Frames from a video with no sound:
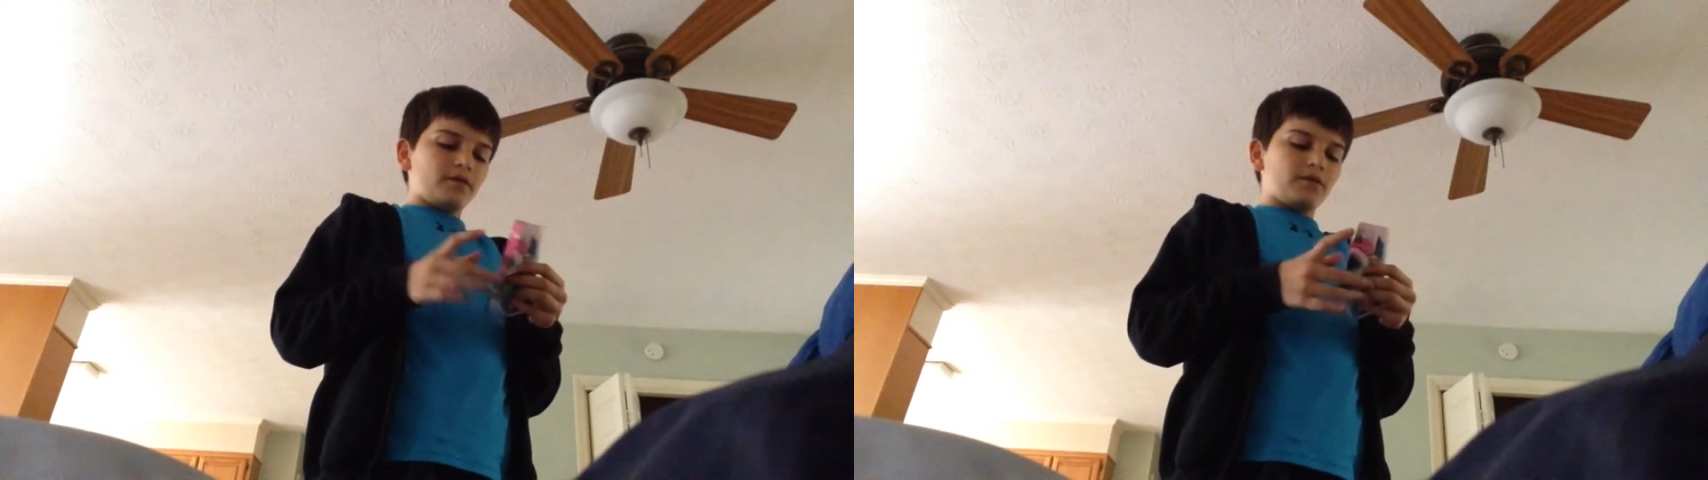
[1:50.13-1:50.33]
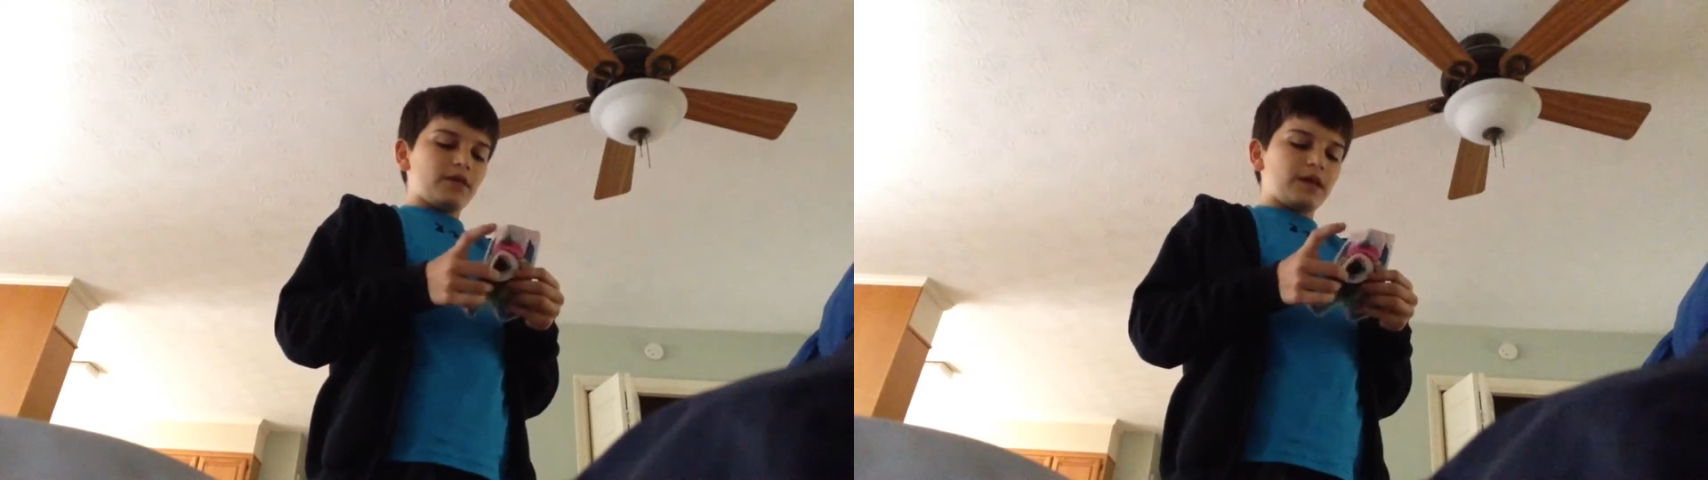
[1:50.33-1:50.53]

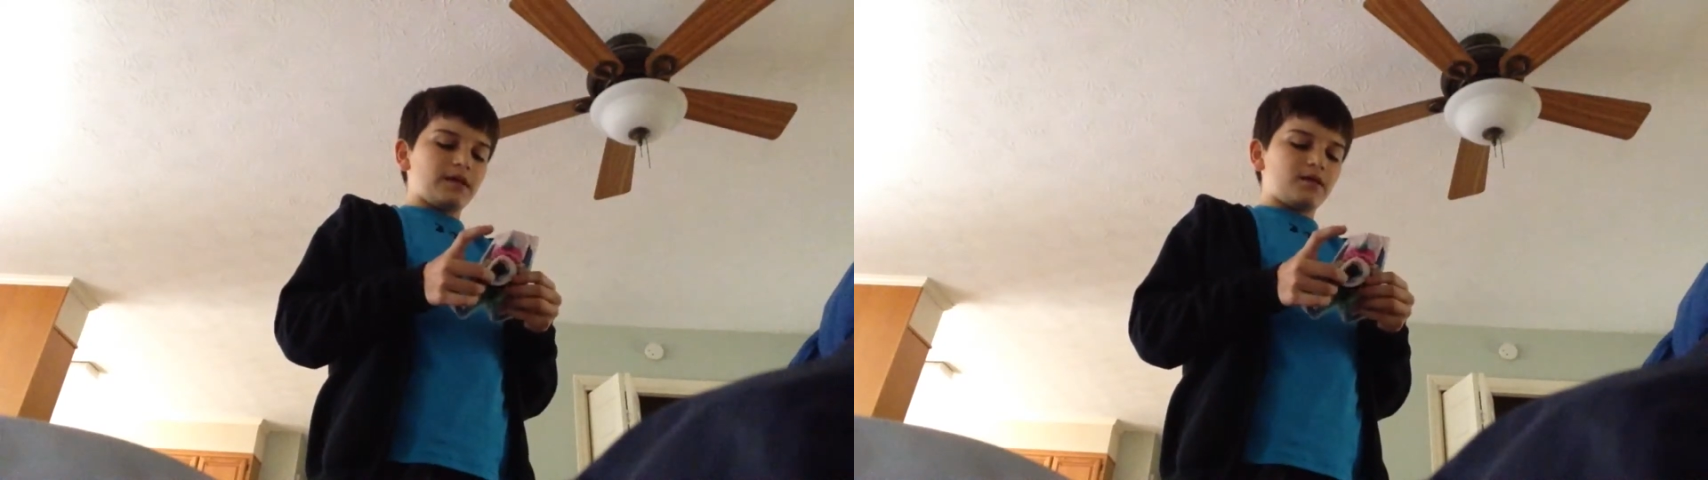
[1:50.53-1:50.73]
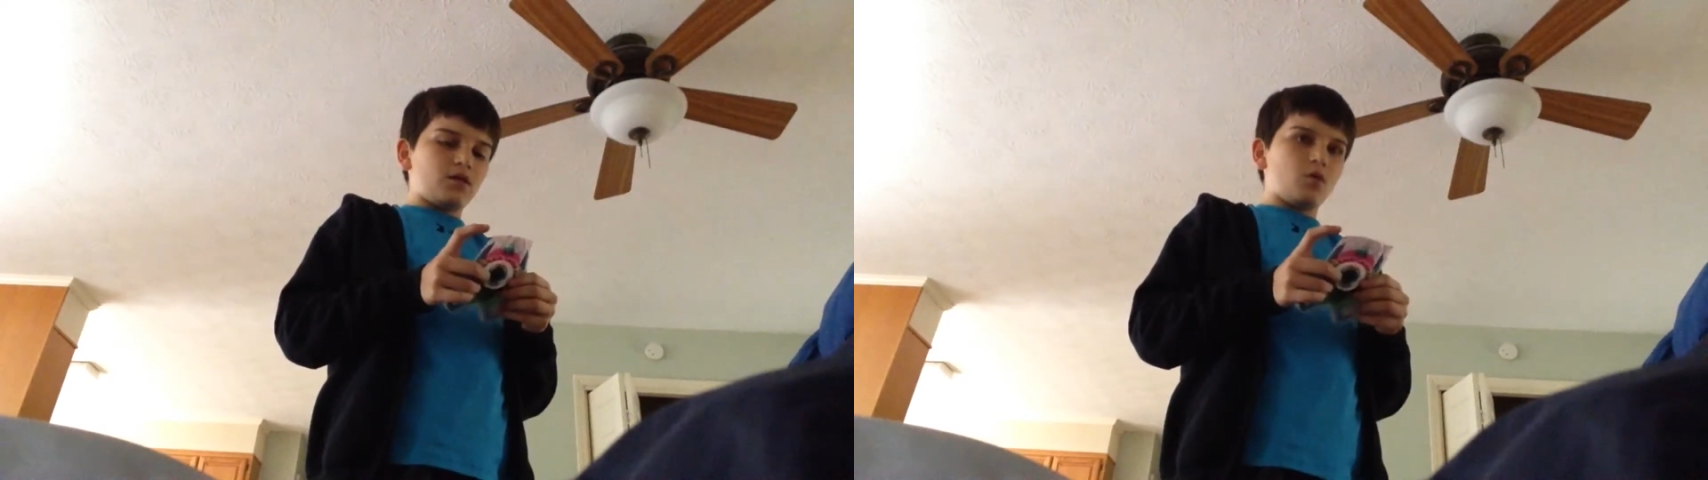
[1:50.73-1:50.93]
then